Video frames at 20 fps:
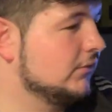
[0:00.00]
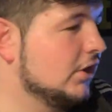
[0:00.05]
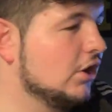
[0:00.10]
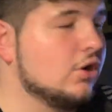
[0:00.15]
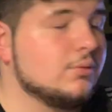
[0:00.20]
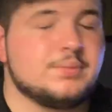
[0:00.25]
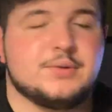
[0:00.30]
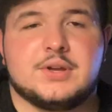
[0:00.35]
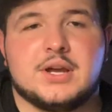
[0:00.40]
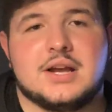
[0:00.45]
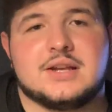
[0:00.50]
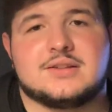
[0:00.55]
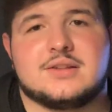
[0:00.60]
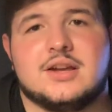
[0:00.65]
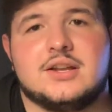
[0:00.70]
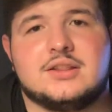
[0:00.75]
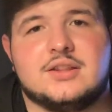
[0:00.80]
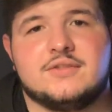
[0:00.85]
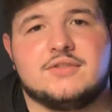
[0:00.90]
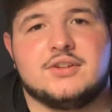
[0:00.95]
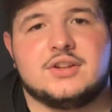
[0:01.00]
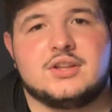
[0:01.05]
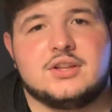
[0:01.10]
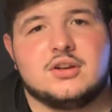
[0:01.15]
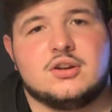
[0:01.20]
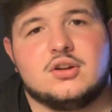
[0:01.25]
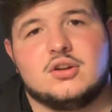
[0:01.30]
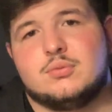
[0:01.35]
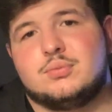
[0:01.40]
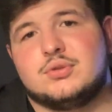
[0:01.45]
hope you guys liked the
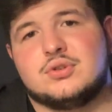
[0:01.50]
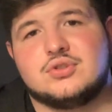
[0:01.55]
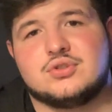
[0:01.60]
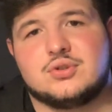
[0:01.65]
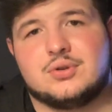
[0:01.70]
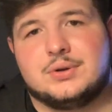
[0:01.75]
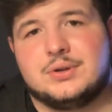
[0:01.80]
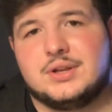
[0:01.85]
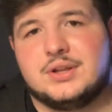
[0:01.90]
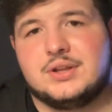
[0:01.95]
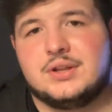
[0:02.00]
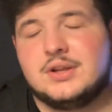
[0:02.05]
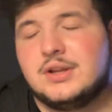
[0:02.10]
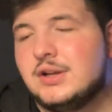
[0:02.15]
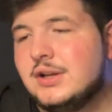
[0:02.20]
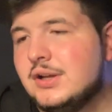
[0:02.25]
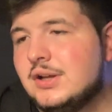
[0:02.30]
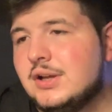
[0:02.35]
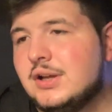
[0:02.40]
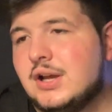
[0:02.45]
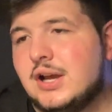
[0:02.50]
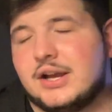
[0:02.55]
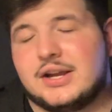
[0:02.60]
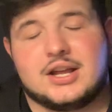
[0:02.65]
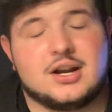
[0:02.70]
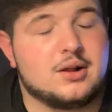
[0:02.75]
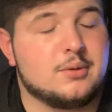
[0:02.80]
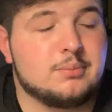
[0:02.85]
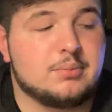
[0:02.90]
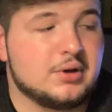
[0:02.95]
video. Hope you enjoyed it. I
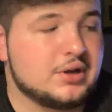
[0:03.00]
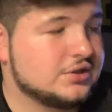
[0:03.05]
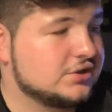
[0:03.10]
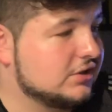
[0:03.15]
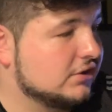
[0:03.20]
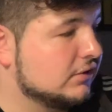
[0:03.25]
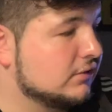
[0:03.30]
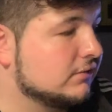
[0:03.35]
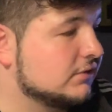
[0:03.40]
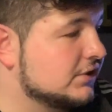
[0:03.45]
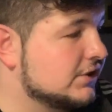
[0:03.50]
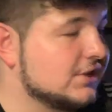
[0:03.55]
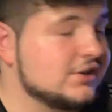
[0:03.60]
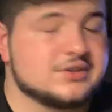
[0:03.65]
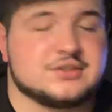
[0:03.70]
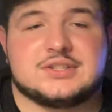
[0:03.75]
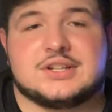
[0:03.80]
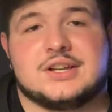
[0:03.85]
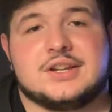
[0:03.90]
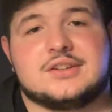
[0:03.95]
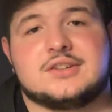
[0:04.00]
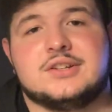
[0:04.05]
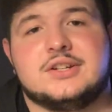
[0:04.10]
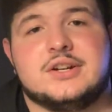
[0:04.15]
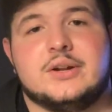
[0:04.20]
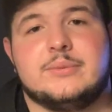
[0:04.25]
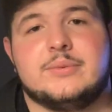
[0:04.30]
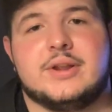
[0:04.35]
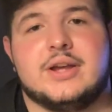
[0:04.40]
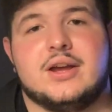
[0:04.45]
got a bunch of sneakers I got to
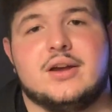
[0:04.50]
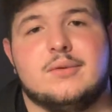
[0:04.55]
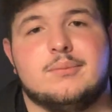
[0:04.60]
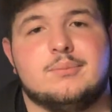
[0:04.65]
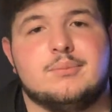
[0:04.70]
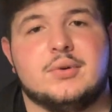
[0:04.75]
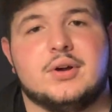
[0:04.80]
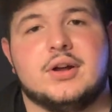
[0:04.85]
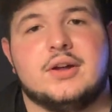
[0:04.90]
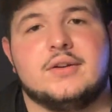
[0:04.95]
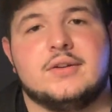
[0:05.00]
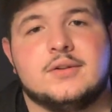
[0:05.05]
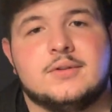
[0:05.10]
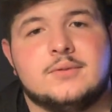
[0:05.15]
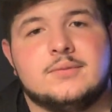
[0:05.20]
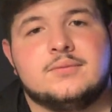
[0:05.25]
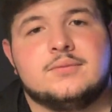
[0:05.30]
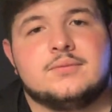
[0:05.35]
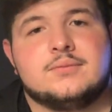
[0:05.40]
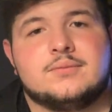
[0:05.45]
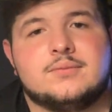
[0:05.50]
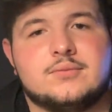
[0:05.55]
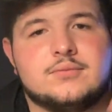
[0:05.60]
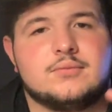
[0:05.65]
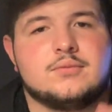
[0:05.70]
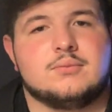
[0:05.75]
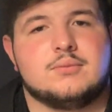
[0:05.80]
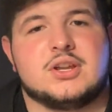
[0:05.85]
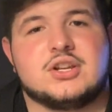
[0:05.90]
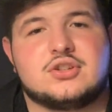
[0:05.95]
clean up now, but
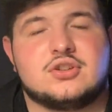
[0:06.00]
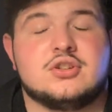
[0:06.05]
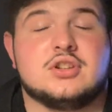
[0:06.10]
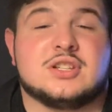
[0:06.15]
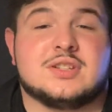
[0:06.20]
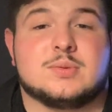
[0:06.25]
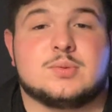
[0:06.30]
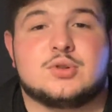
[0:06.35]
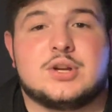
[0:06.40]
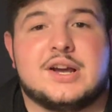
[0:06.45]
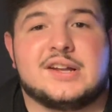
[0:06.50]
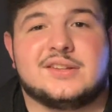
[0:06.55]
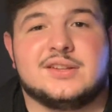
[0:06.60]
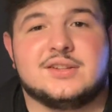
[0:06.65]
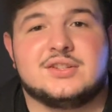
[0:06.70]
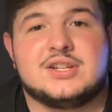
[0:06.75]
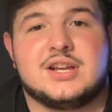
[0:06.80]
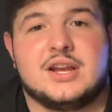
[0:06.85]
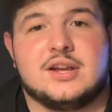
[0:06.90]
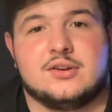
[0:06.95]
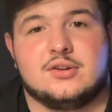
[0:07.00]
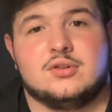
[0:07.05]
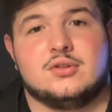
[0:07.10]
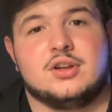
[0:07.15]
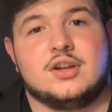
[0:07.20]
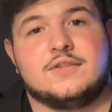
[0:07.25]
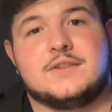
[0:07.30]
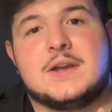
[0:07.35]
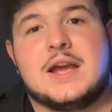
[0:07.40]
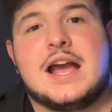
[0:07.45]
make sure you subscribe to the channel
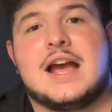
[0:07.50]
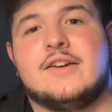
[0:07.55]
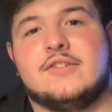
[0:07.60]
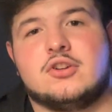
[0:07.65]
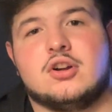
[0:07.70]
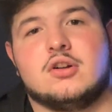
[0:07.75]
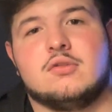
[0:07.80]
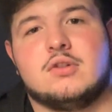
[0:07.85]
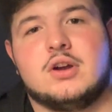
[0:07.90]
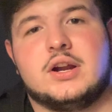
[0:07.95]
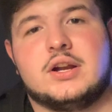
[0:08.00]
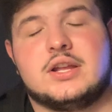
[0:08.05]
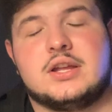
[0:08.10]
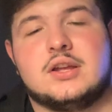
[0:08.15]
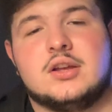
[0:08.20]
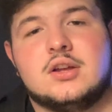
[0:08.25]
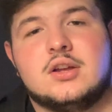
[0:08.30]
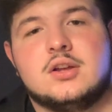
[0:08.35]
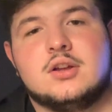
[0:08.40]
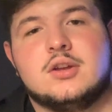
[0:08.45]
if you haven't already.